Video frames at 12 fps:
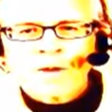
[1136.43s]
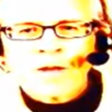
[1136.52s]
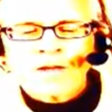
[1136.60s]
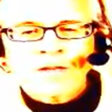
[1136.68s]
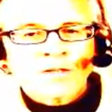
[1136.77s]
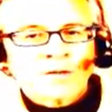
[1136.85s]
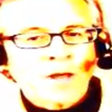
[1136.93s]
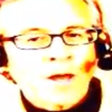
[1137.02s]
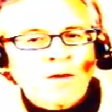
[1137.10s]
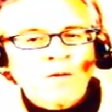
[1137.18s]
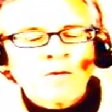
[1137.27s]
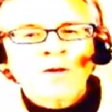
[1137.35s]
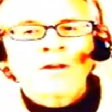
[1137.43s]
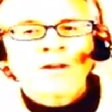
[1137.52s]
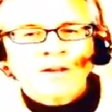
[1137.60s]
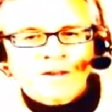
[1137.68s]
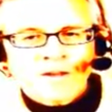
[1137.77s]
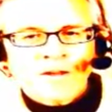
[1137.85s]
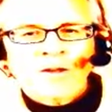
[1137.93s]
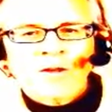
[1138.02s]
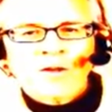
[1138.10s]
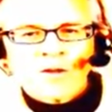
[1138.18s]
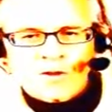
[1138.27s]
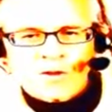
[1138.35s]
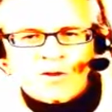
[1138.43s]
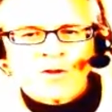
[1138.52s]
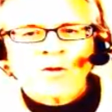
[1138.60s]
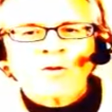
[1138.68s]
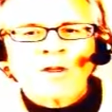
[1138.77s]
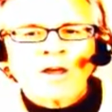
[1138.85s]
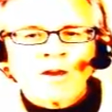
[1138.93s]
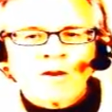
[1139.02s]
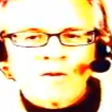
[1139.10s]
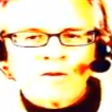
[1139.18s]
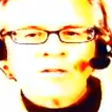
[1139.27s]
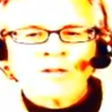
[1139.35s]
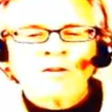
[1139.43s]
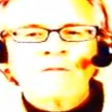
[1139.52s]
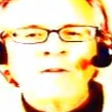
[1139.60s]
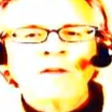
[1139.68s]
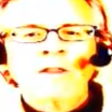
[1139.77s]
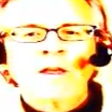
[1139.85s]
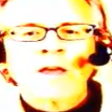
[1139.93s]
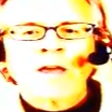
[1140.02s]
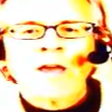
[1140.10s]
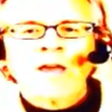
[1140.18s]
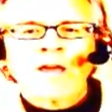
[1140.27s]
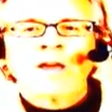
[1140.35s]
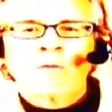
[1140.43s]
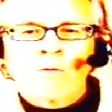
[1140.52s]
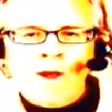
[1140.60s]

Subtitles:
Okay, so now you're there. You're feeling like, hey, I can